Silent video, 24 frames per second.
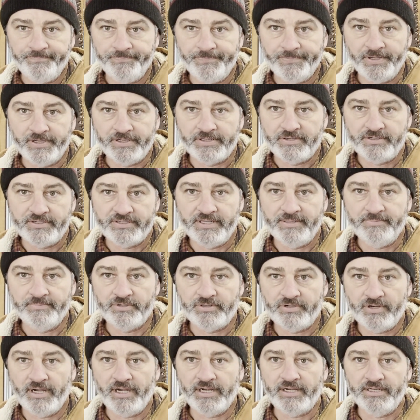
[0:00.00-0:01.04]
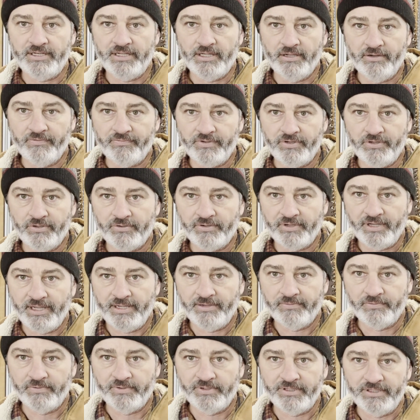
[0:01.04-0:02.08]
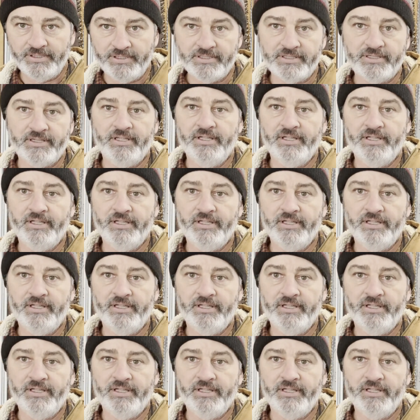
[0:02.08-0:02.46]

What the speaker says: They seem to track you down if they know you have one of these.